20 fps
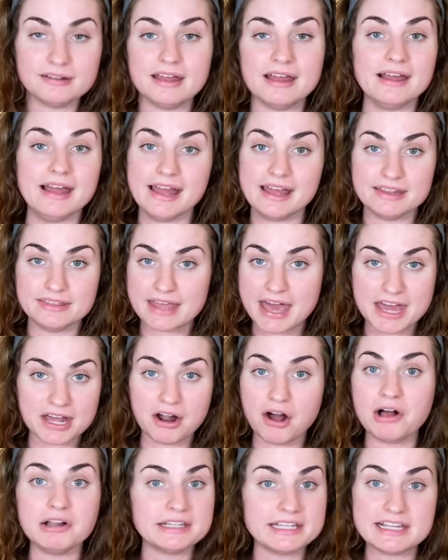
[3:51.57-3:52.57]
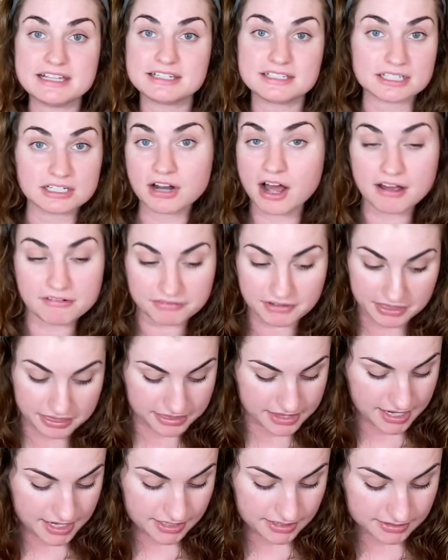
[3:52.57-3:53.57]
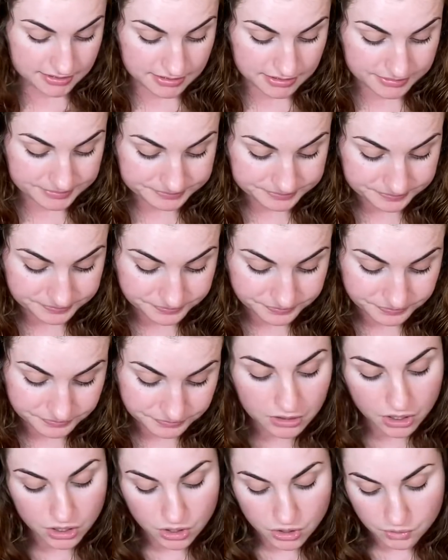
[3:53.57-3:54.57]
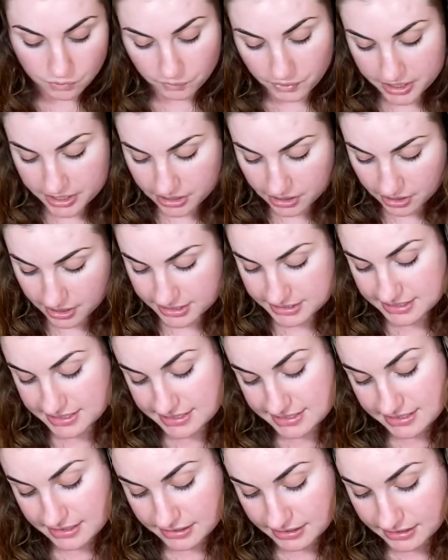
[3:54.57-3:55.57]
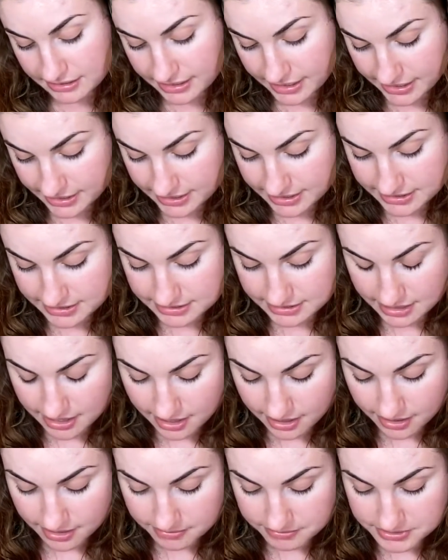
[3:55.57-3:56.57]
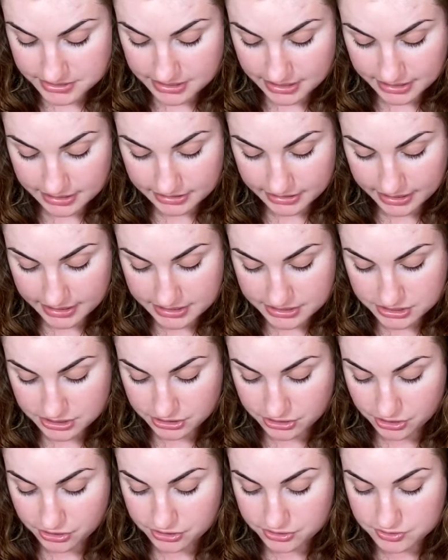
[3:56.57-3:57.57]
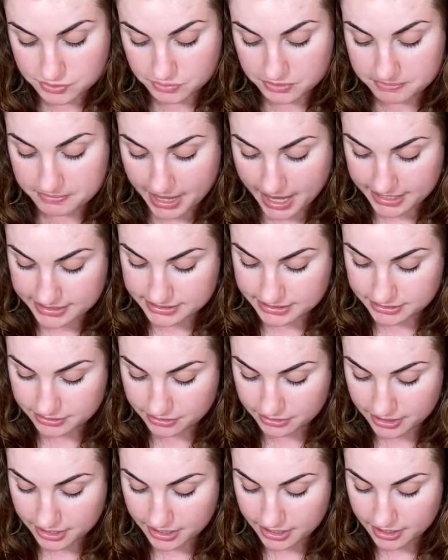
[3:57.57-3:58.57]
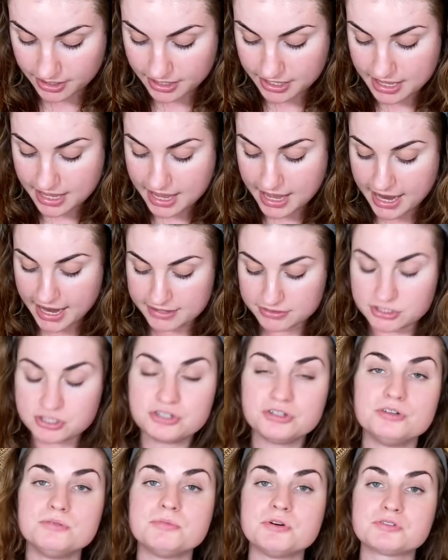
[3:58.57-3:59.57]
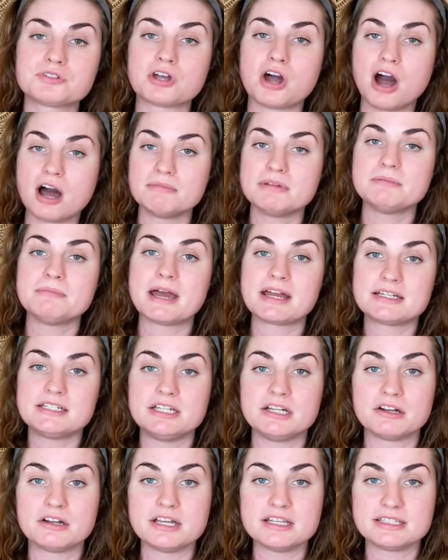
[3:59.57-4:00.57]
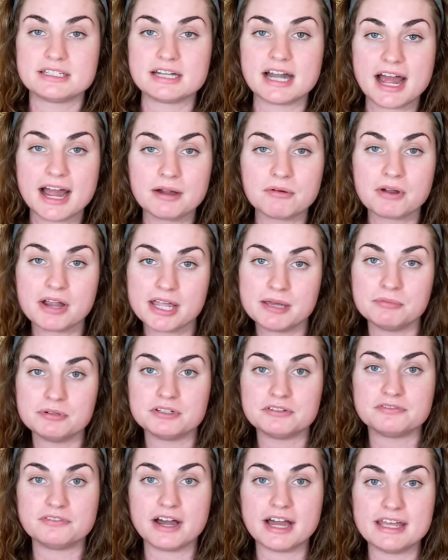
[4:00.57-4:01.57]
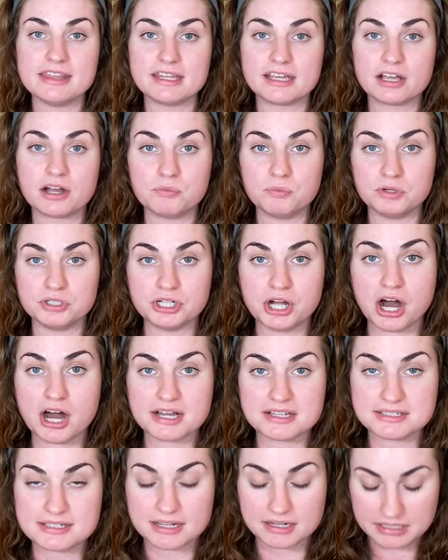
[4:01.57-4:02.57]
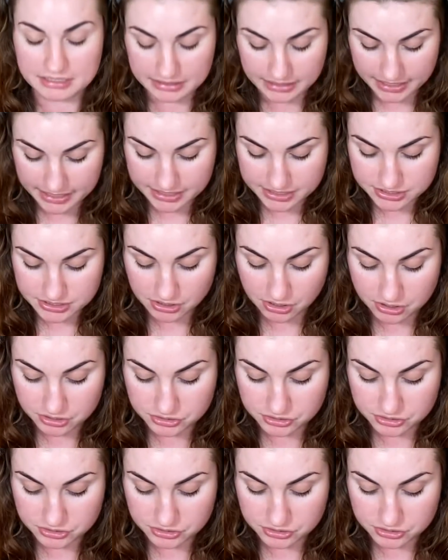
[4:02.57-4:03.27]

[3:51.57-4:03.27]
and that all leads to not fun things. What causes cellulitis? Cellulitis occurs when bacteria, and the two most common bacteria that I were able to find that would cause cellulitis are